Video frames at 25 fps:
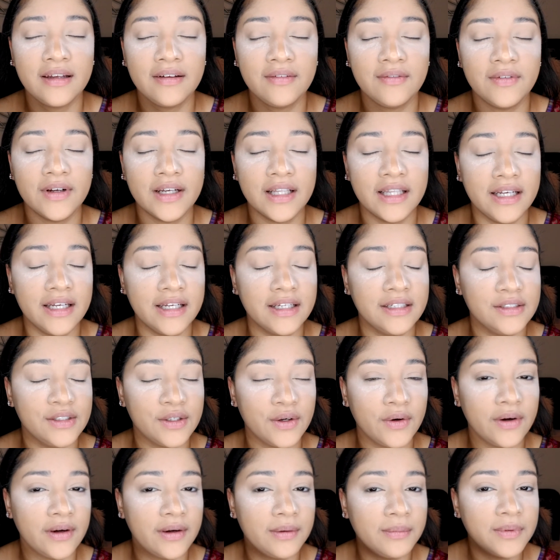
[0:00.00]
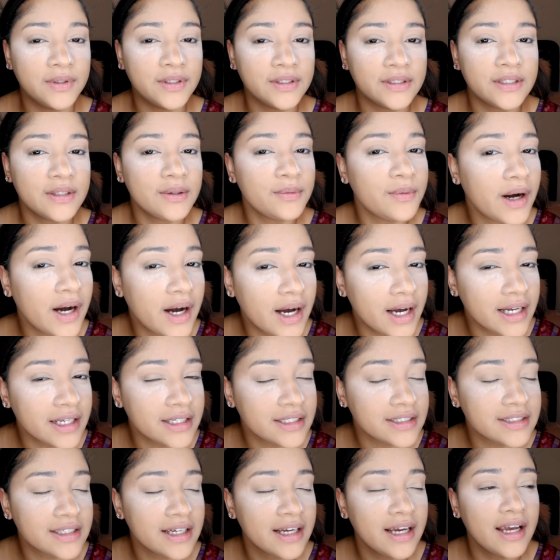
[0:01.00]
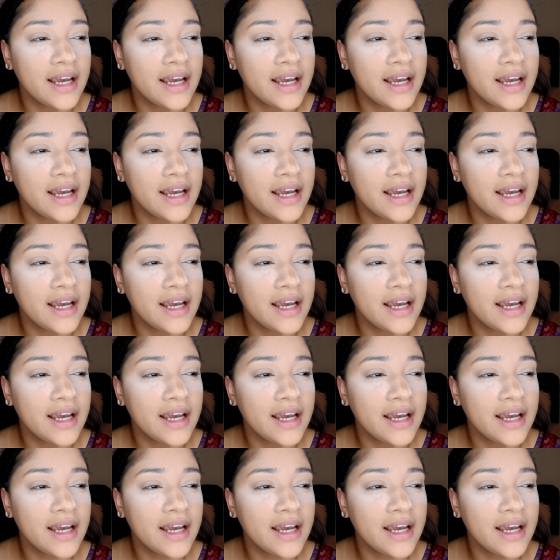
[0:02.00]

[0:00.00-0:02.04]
really enjoyable to watch.